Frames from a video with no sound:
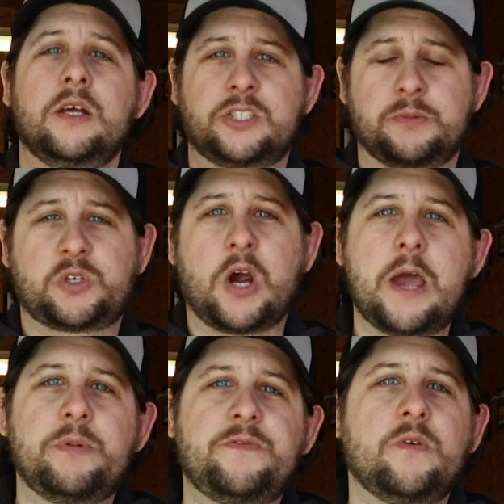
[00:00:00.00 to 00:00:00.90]

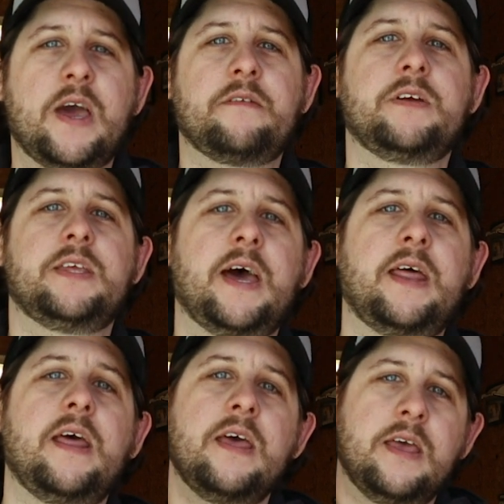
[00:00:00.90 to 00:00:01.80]
Subscribe if you haven't
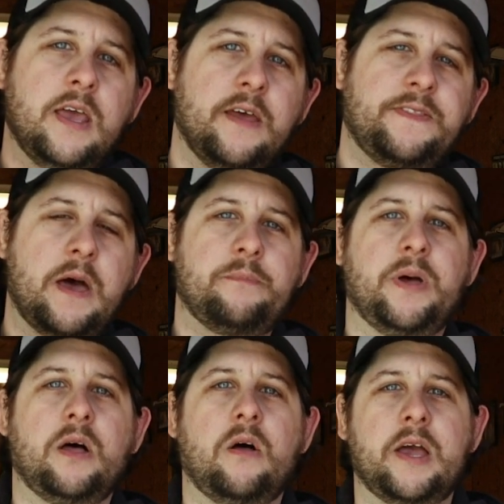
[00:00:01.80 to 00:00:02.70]
yet. Hit that
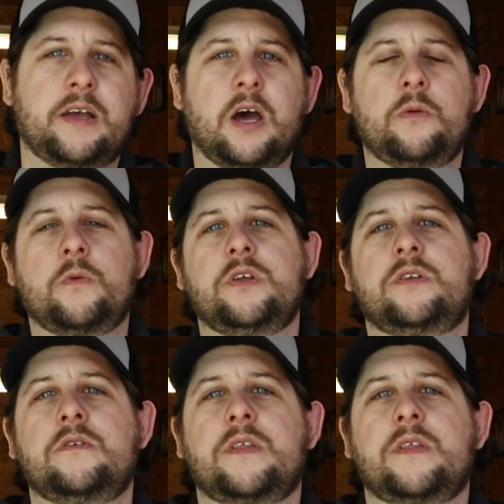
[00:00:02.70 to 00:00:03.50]
bell icon when you do.